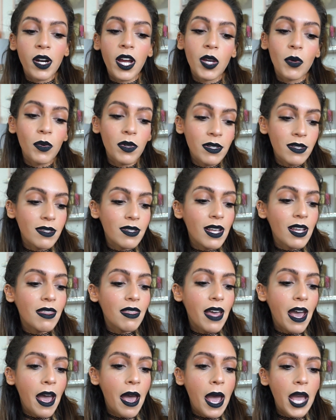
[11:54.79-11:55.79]
I will say
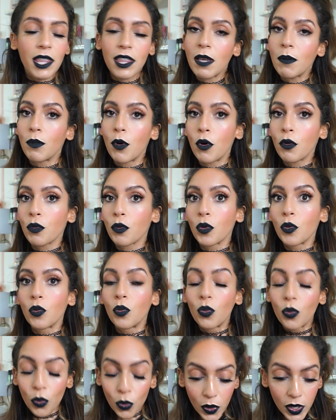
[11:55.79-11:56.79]
that I think both were
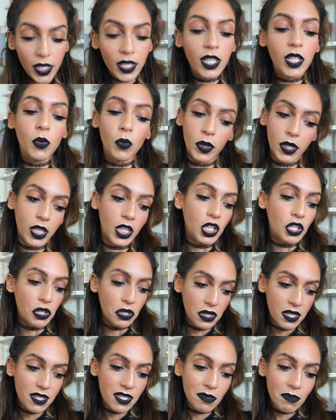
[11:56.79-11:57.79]
really, really
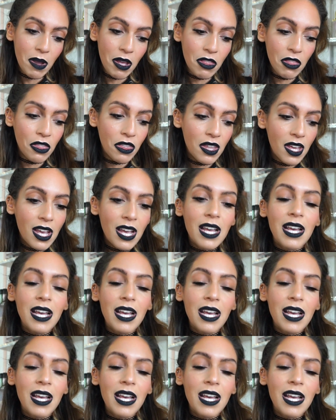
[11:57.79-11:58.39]
good this month.